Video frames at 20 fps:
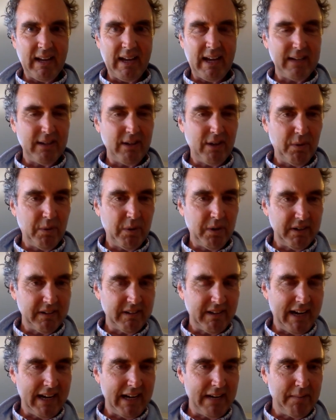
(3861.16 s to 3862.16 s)
I know we're a
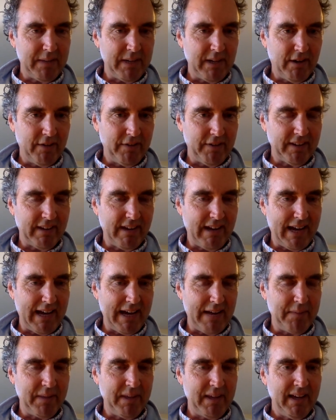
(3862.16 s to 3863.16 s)
tiny bit over
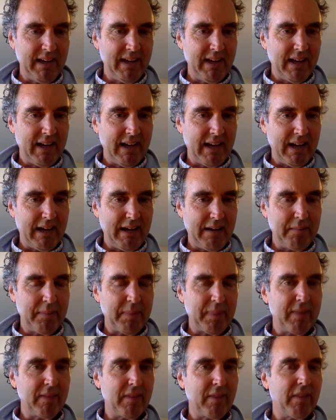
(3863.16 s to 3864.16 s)
time.
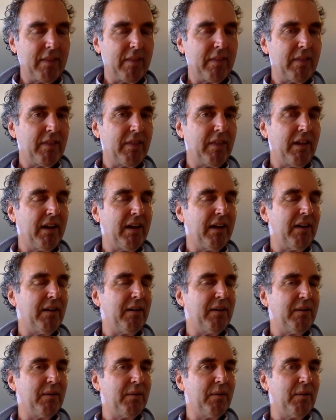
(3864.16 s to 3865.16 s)
Um,
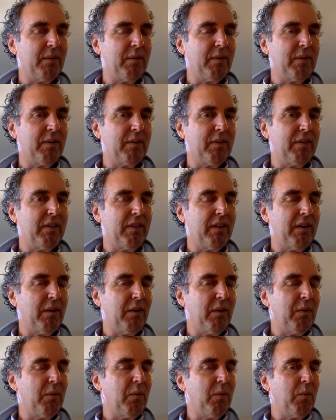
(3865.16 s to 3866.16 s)
the
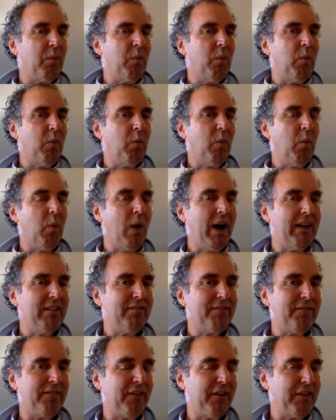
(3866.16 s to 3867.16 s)
the
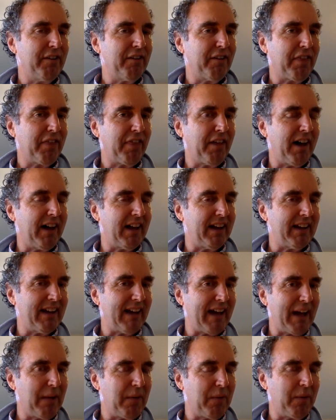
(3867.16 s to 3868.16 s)
one further thought I